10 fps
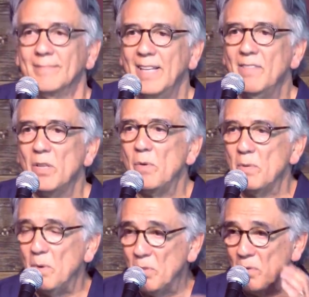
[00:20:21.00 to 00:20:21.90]
Even though we
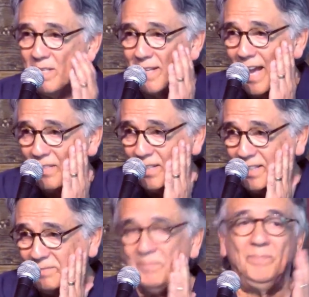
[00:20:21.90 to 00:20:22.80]
were both raised
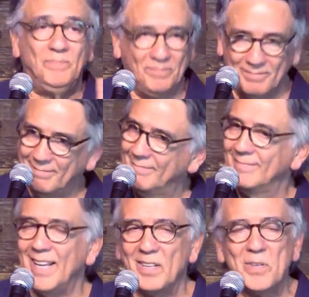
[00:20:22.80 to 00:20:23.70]
Catholic,
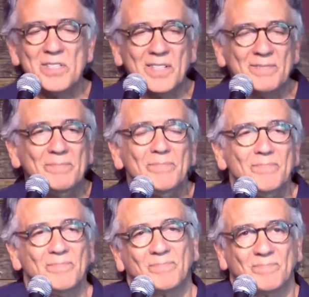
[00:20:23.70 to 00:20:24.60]
not Christian,
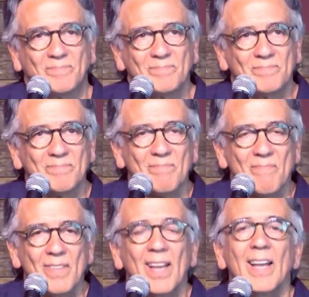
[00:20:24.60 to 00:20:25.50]

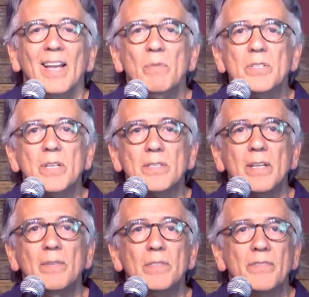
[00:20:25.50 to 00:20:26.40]
it was
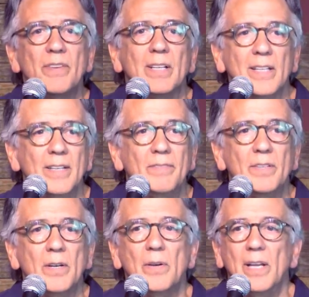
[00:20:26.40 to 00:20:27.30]
a fig leaf,
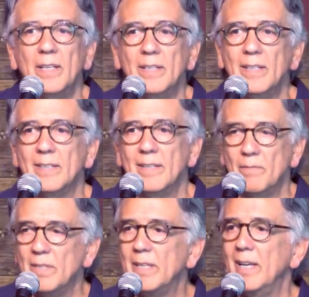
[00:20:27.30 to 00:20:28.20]
and it
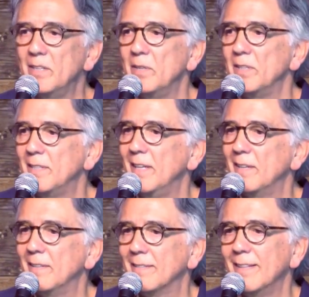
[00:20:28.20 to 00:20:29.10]
retained unity
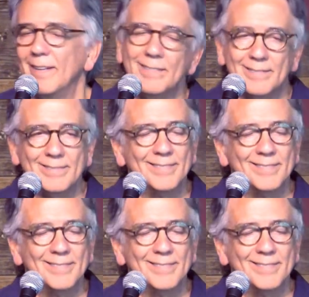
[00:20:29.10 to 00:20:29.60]
and,